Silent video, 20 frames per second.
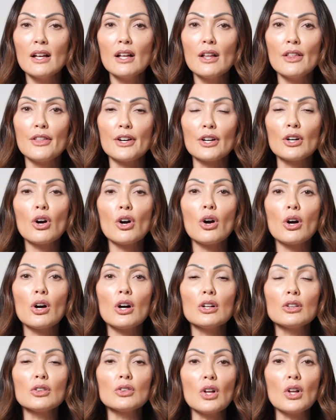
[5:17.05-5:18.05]
There are
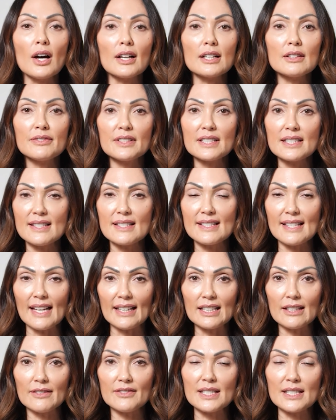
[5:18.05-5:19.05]
a lot of
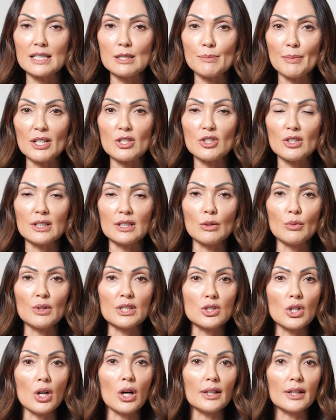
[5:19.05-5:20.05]
incentives, especially
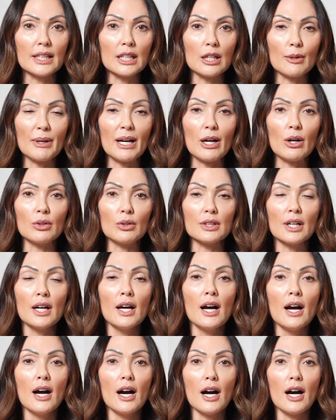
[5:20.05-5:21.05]
when talking about
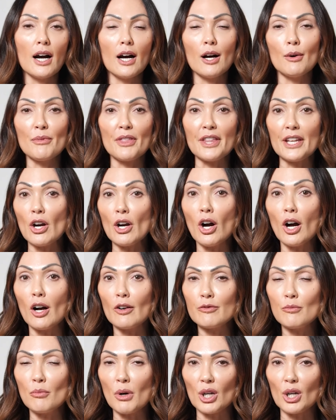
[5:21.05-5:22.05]
um, the
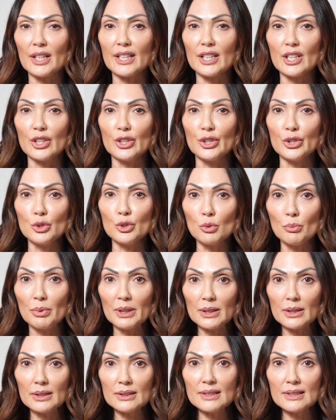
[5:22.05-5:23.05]
off-market new
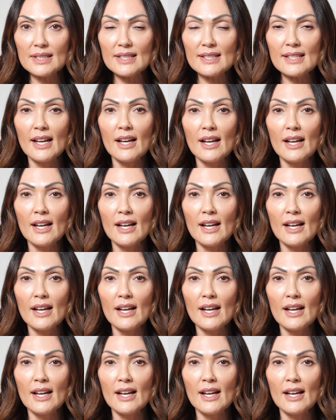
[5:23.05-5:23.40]
builds